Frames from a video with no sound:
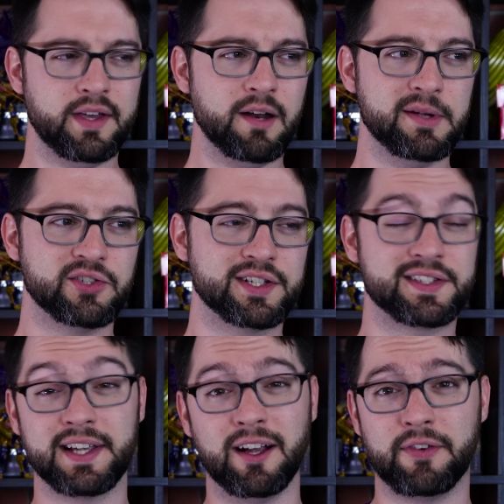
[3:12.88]
The animation
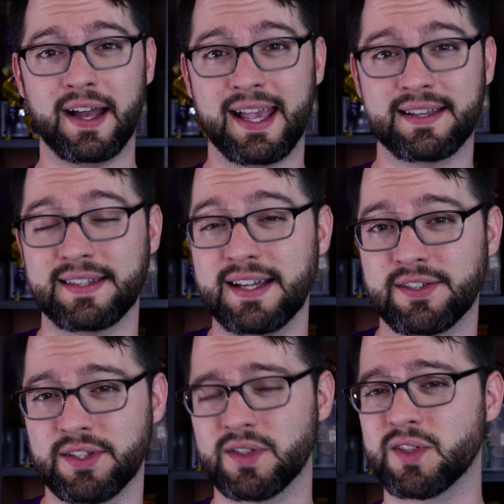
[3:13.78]
itself, I guess,
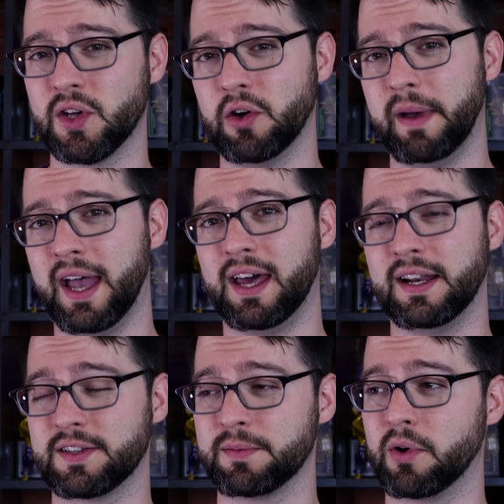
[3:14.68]
isn't so bad.
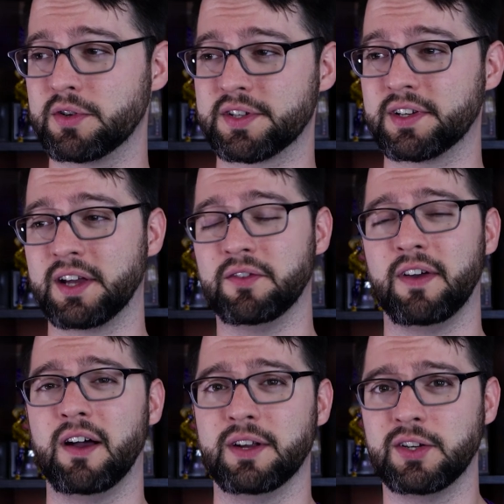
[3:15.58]
It's more just a
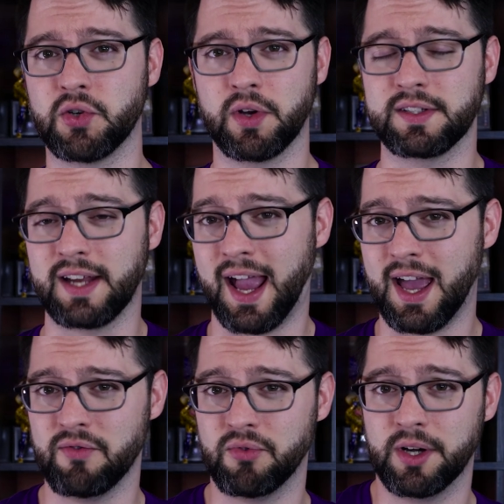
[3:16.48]
confounding choice to
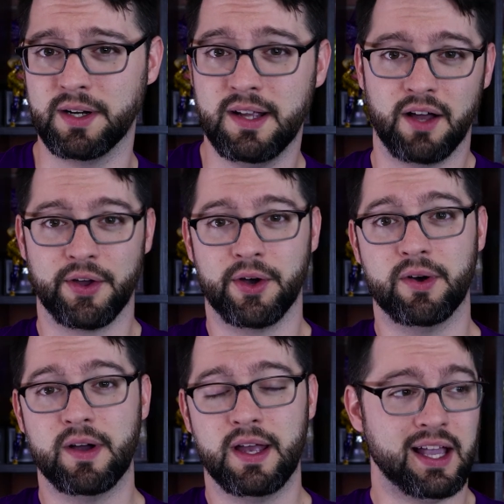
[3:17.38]
have one.
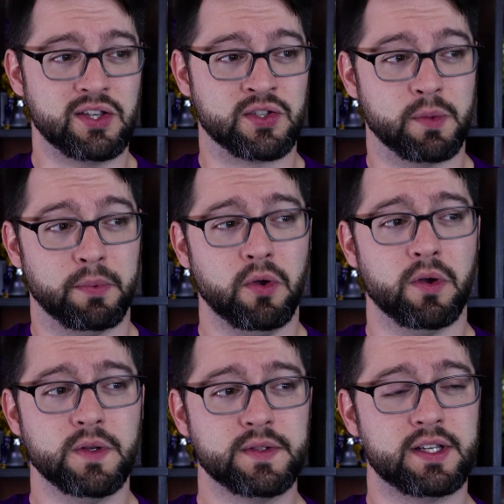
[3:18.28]
Although, I
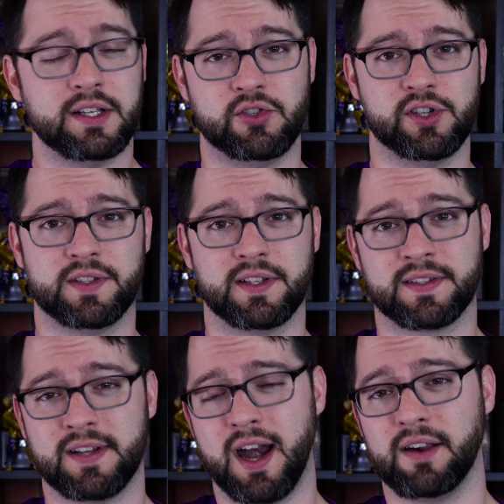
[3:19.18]
suppose he's just
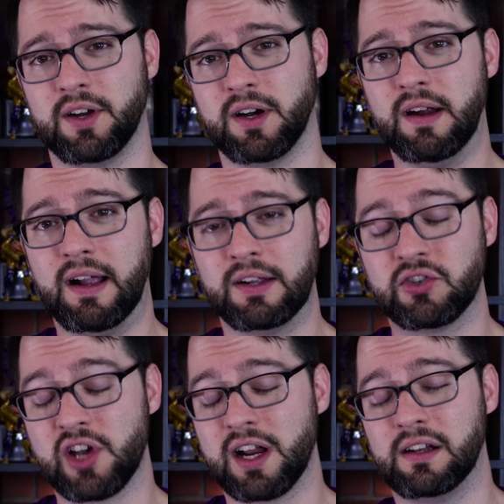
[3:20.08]
standing there
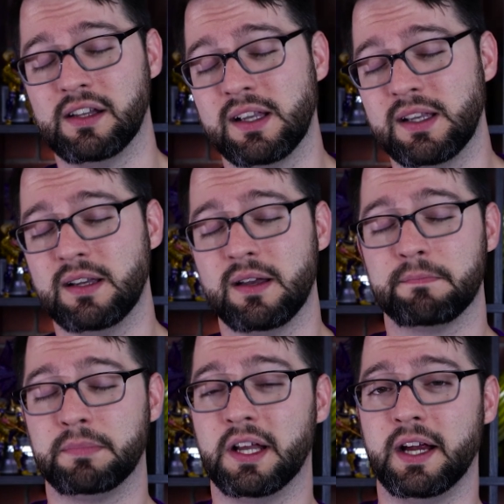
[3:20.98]
gently
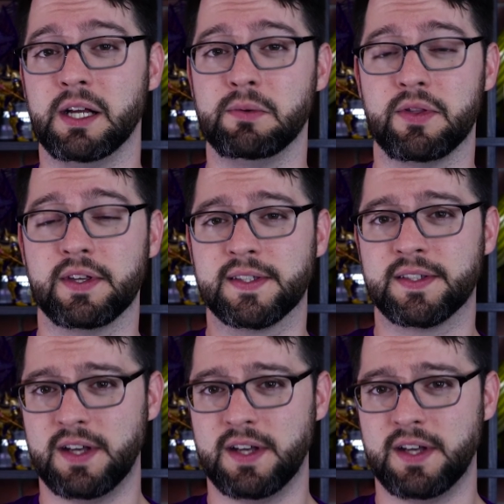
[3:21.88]
playing with his